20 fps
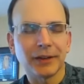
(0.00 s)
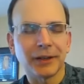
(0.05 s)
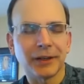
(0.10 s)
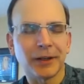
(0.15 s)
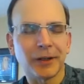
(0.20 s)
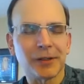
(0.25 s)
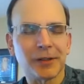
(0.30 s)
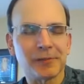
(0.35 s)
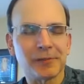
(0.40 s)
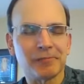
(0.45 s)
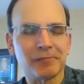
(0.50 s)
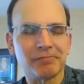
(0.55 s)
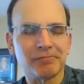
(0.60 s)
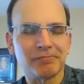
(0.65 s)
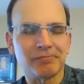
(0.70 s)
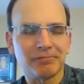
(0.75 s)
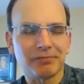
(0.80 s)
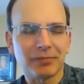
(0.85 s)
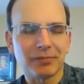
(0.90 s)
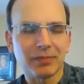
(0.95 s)
um,
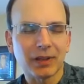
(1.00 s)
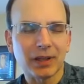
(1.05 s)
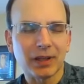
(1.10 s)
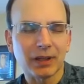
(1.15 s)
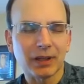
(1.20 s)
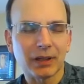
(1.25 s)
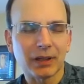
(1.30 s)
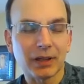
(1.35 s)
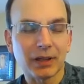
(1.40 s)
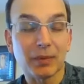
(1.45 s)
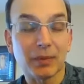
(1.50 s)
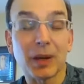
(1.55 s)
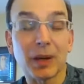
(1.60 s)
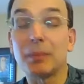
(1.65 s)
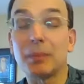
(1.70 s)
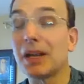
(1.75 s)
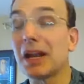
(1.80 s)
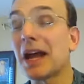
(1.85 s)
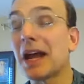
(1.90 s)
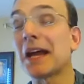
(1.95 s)
I could get my
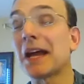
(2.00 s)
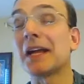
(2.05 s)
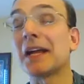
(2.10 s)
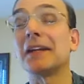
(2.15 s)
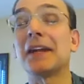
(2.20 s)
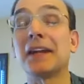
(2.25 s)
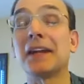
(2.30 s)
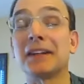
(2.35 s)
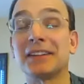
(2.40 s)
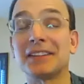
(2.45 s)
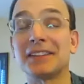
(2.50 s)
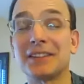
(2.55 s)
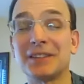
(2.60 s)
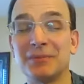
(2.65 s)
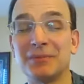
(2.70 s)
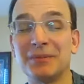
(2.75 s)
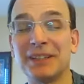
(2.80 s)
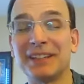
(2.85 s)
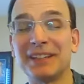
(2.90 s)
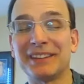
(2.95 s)
behind handed to
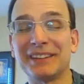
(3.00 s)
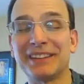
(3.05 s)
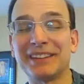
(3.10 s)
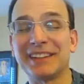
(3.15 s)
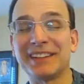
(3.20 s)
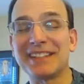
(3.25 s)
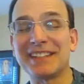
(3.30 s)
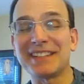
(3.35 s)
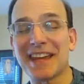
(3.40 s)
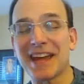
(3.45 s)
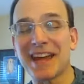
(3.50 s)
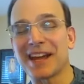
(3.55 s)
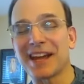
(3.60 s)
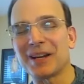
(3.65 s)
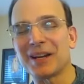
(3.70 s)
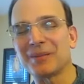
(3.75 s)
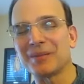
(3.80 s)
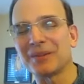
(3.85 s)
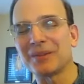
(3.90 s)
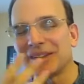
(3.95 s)
me at any
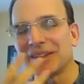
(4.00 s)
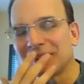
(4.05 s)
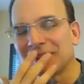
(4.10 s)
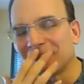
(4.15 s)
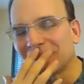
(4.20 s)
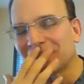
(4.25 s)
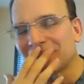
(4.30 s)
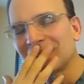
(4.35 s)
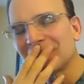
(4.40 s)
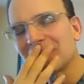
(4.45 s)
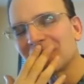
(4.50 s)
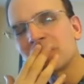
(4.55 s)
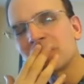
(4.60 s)
time, you know?